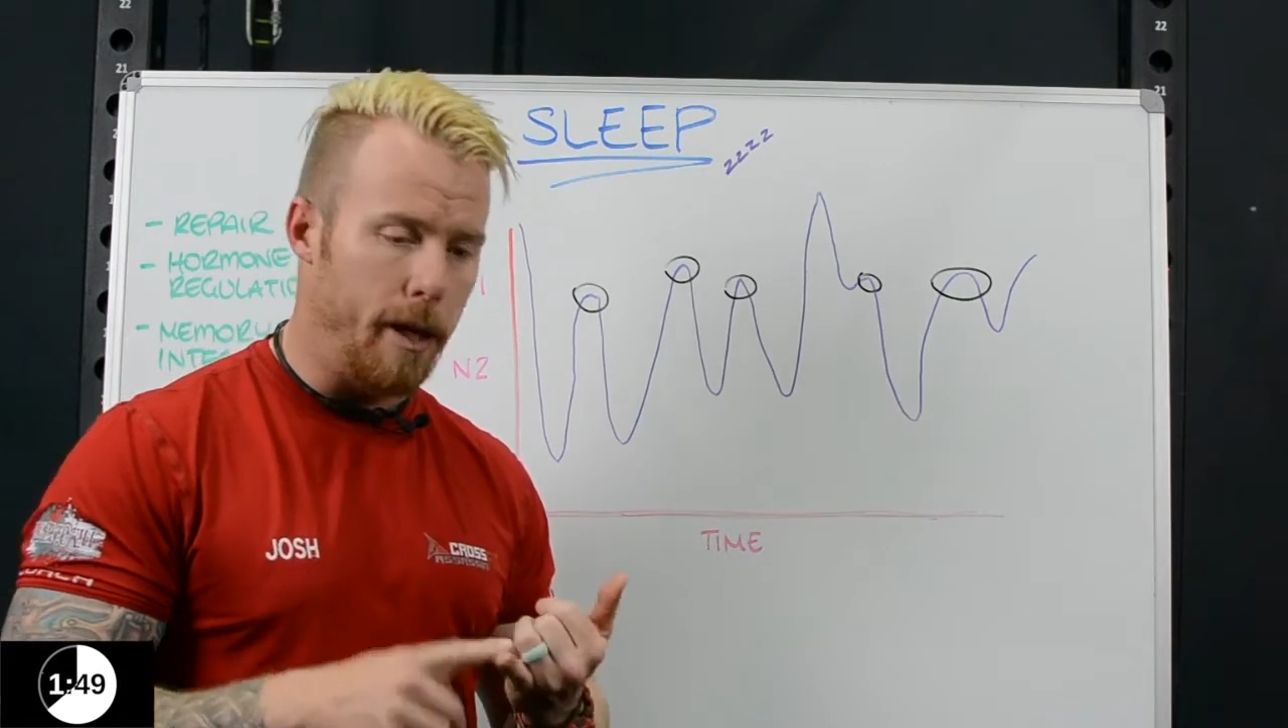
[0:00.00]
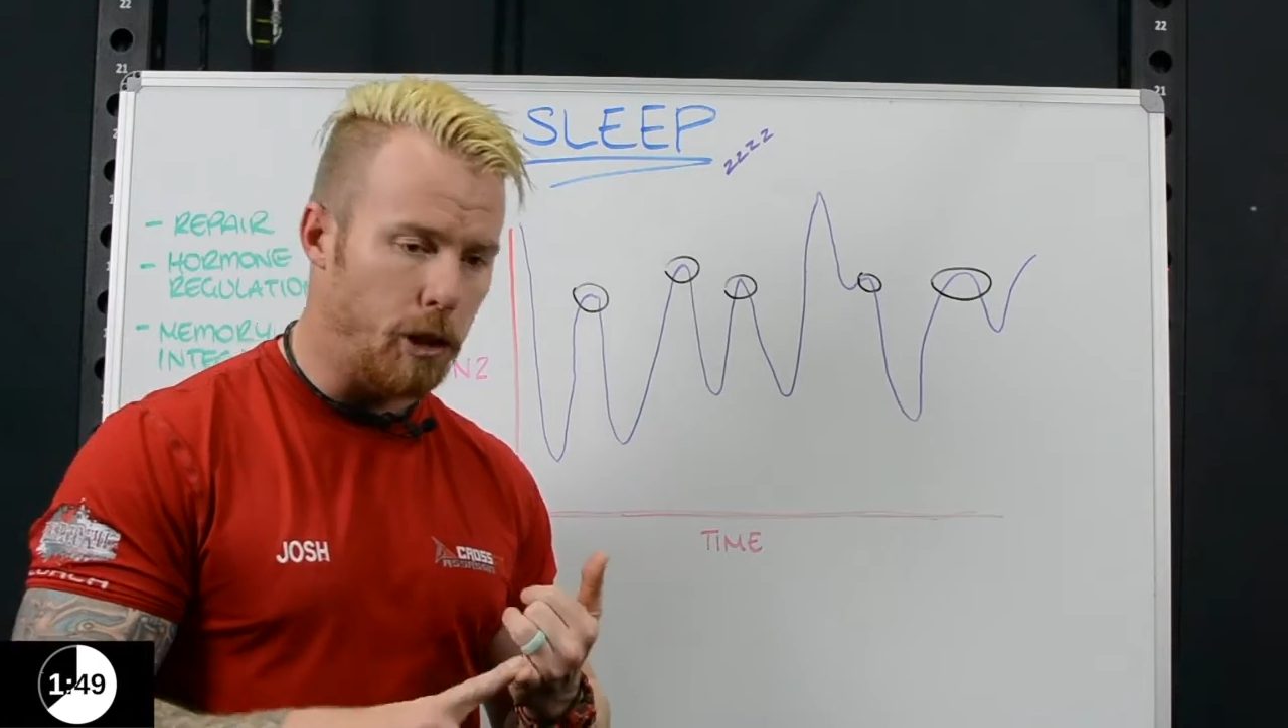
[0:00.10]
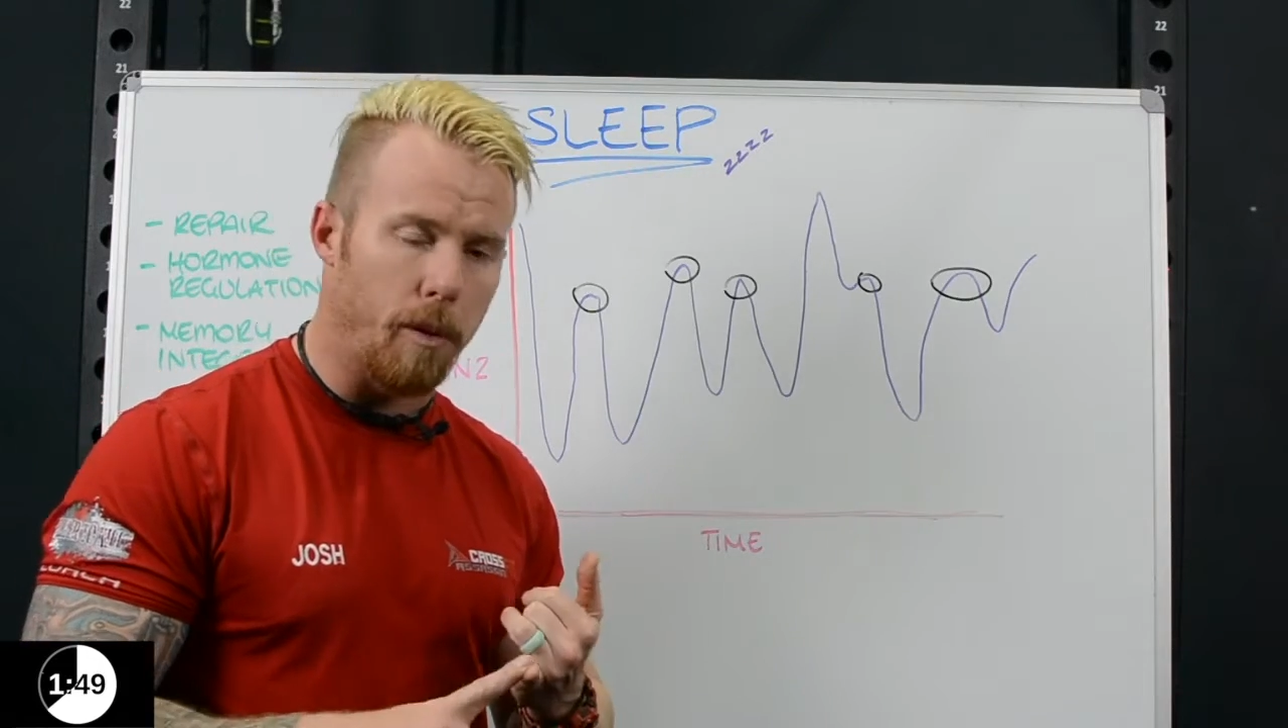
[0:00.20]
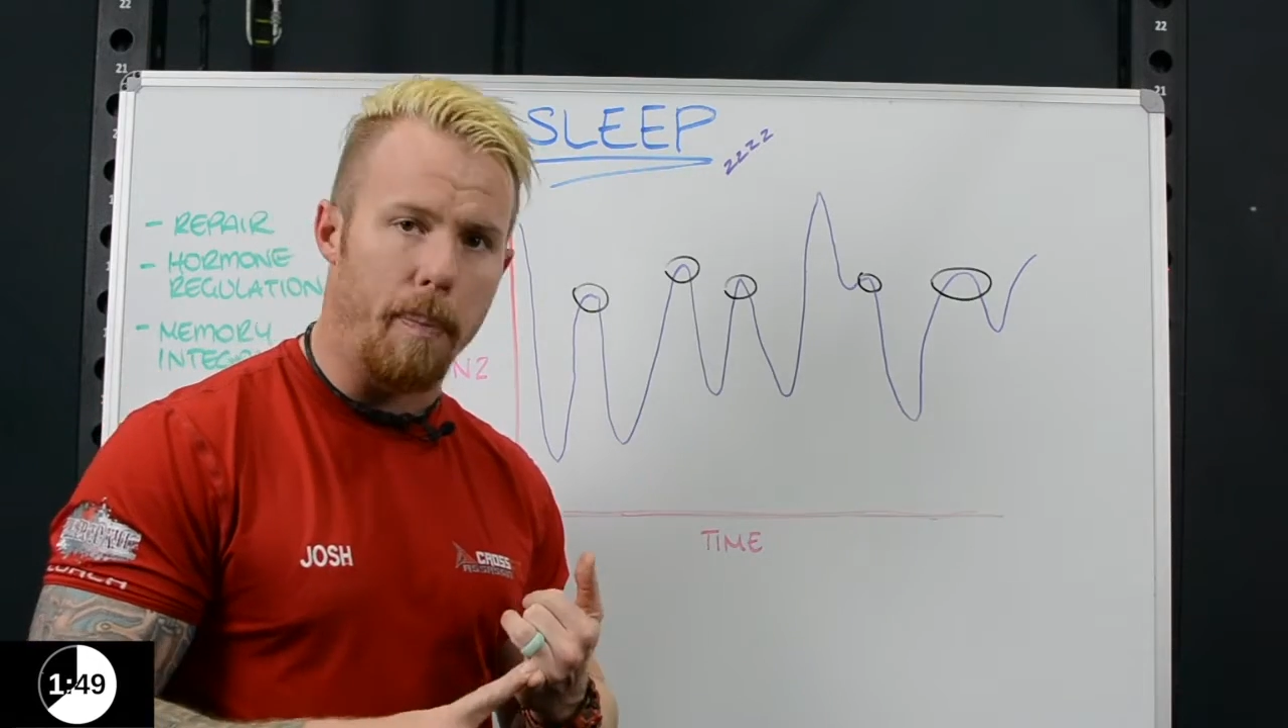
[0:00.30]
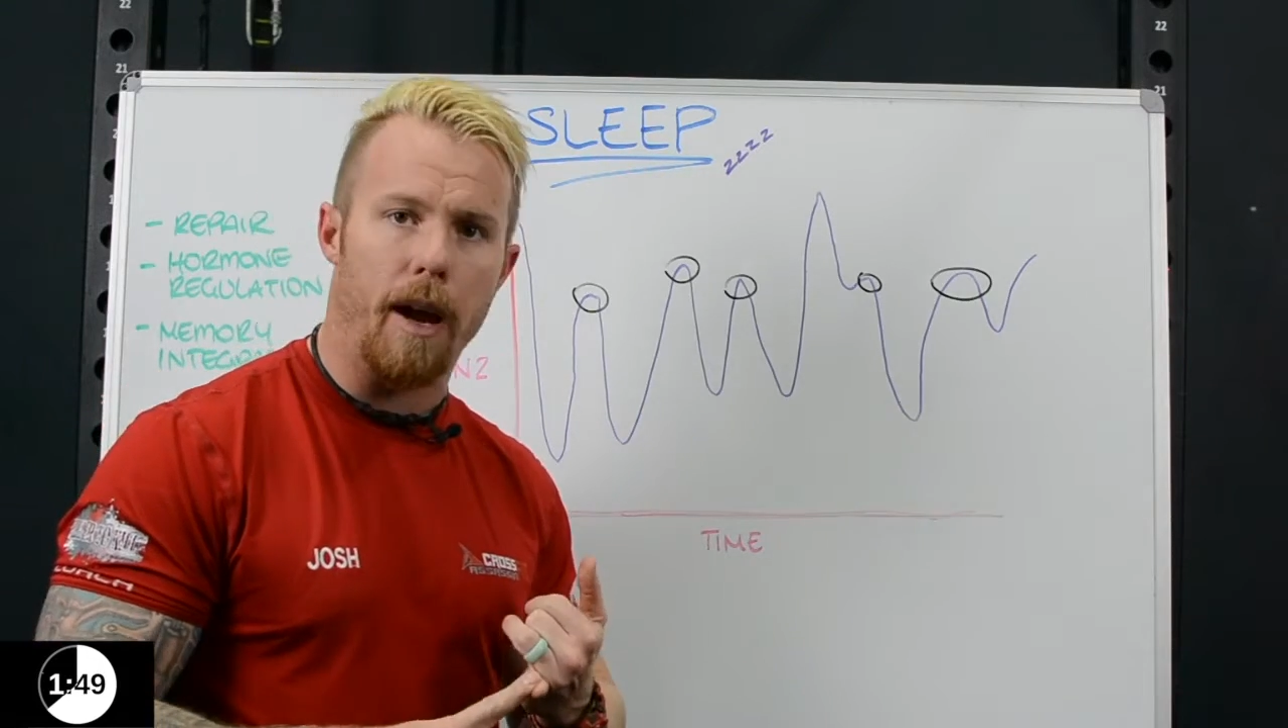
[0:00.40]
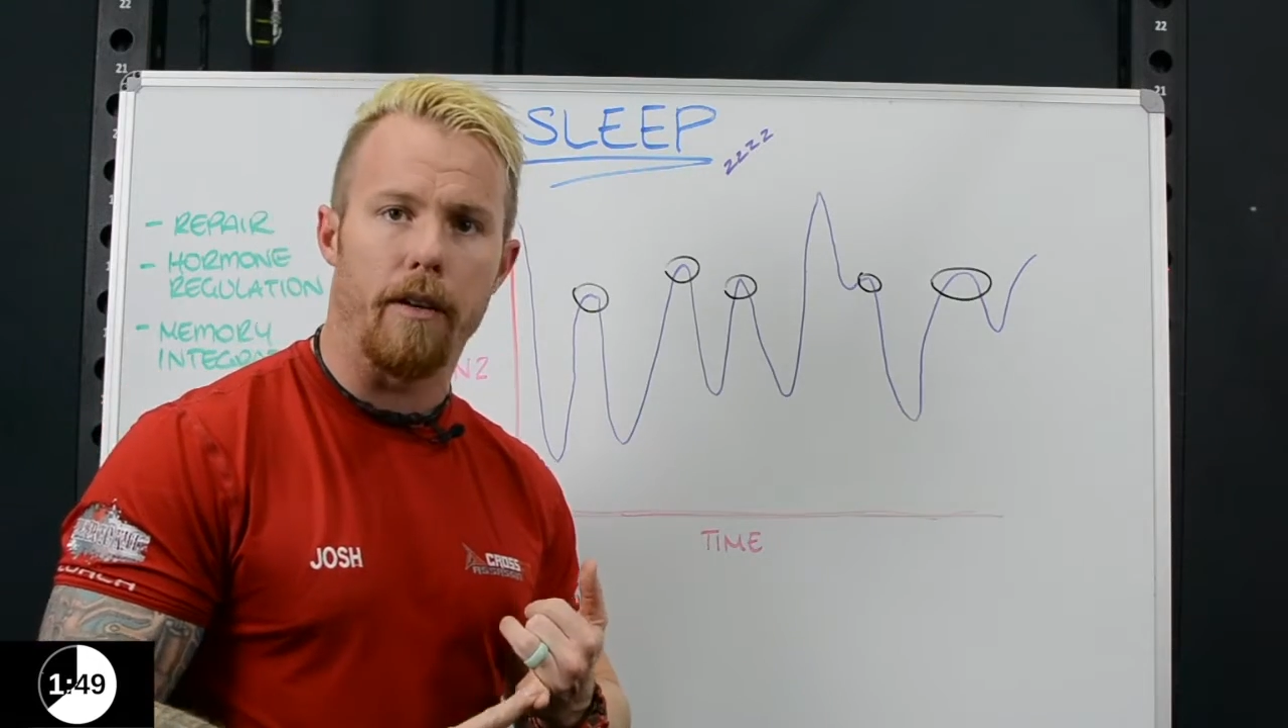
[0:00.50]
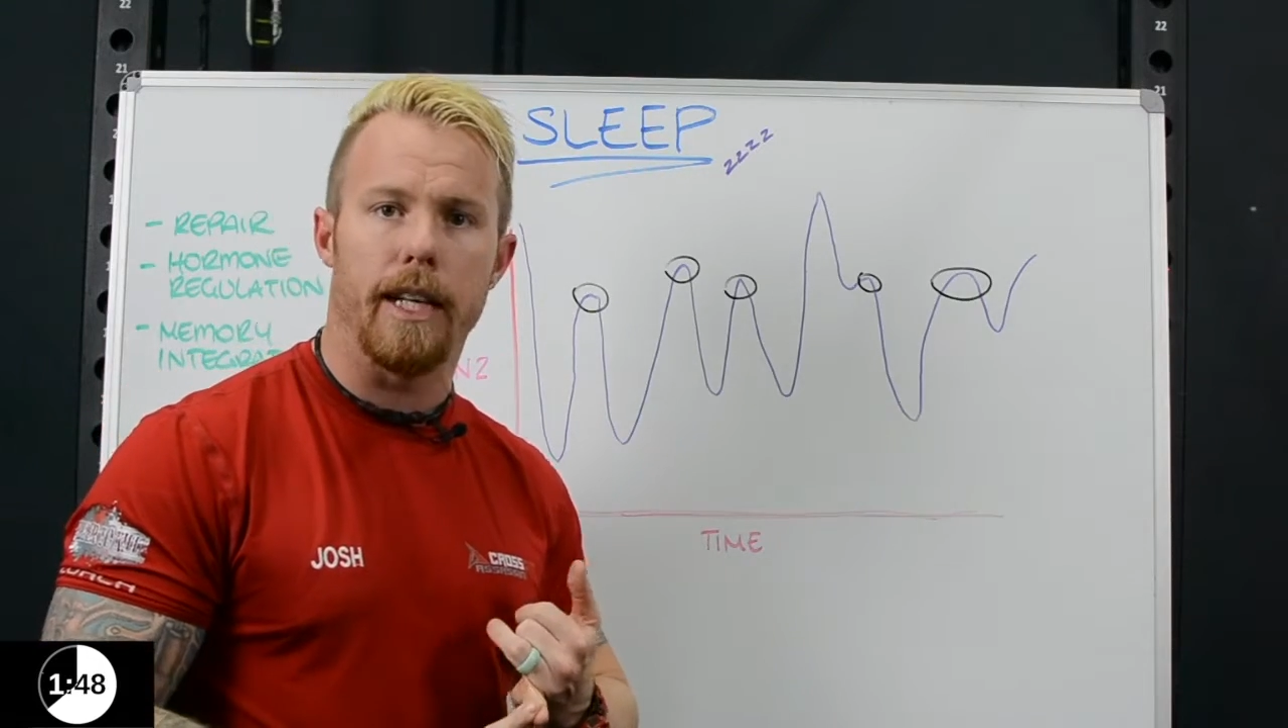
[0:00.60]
much repair